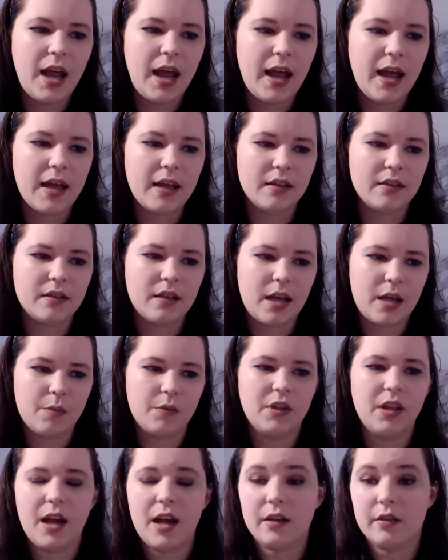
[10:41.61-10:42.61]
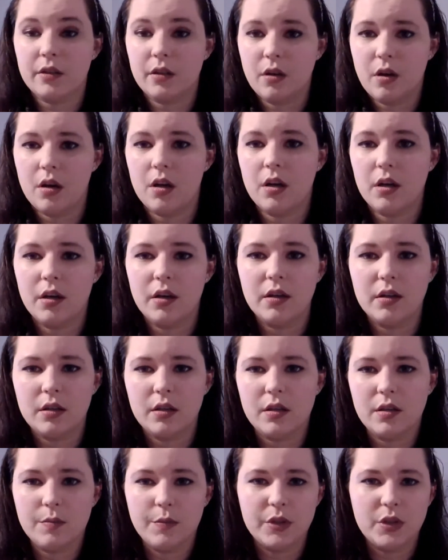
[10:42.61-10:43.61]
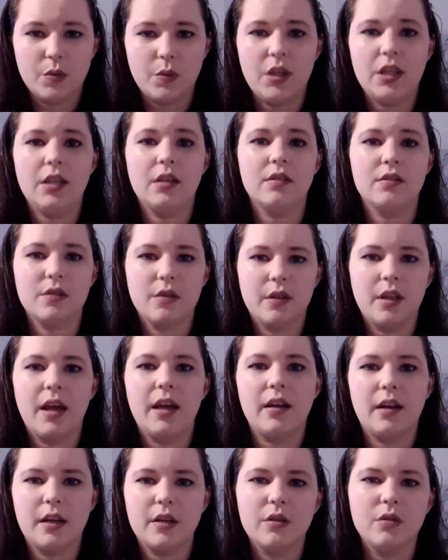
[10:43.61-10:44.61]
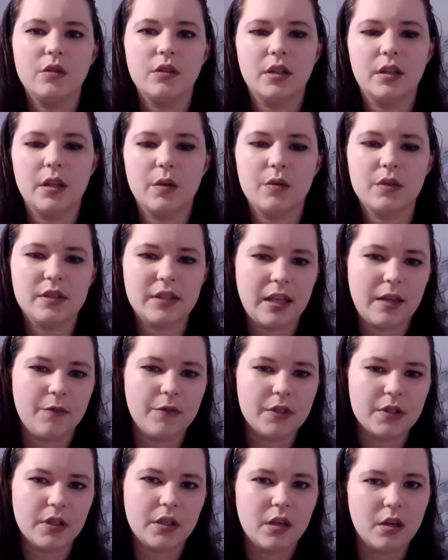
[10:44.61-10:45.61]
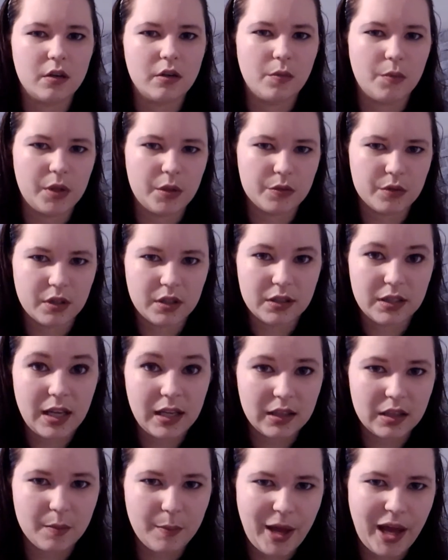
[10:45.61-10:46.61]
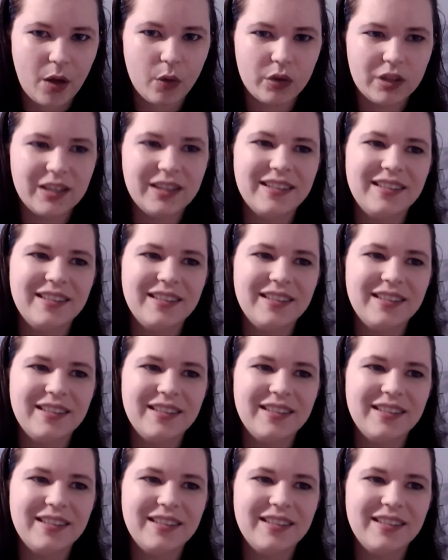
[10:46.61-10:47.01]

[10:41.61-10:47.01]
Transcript: And I would lock the car in between so that I knew that they were safe and secure. Nobody was going to take them out.